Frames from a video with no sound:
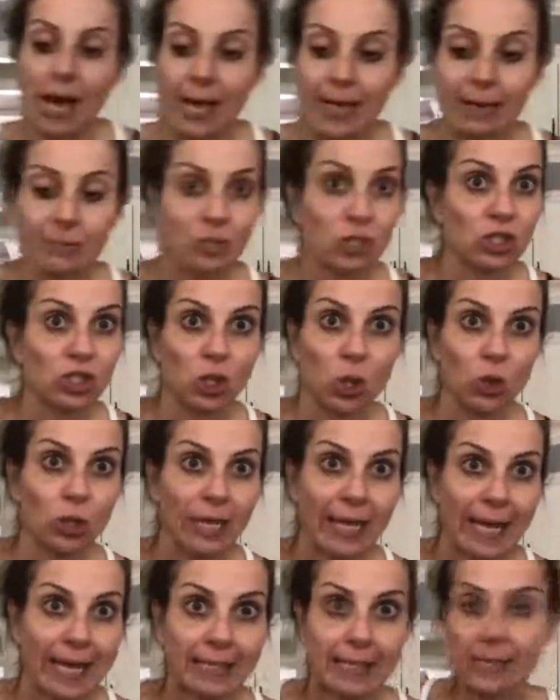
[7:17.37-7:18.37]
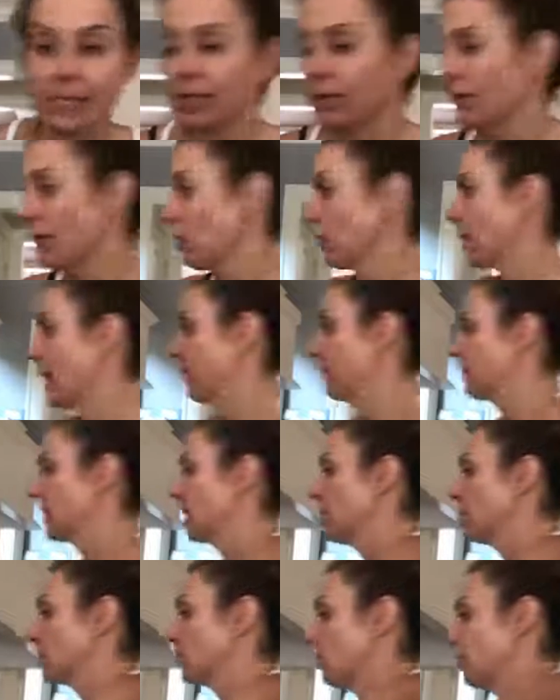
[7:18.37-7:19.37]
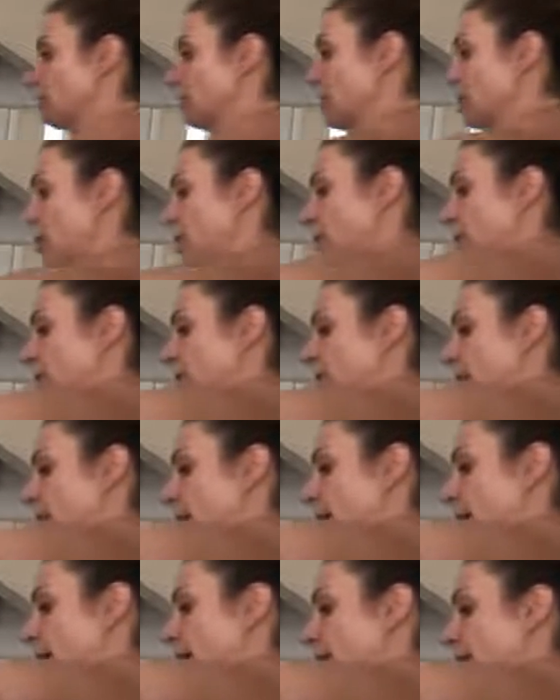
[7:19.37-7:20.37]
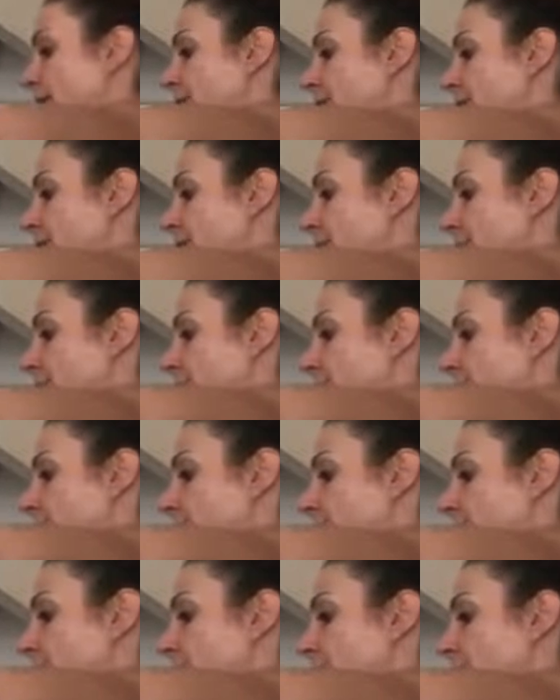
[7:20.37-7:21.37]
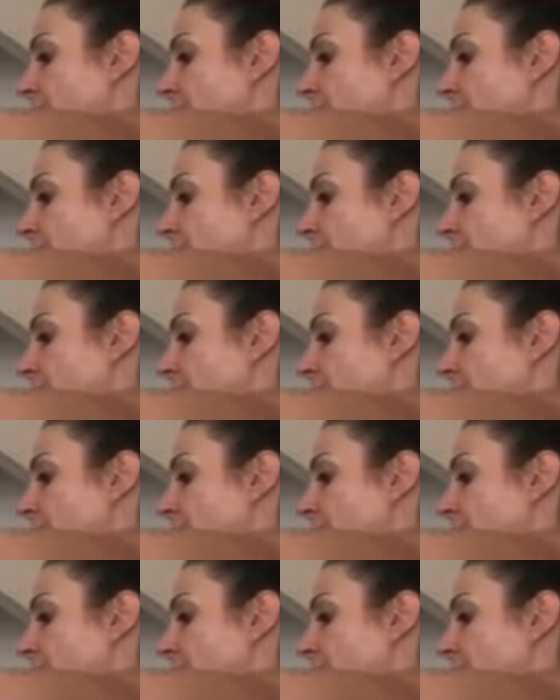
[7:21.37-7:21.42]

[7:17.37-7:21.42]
I am so classy. Okay, so here we go. Half a cup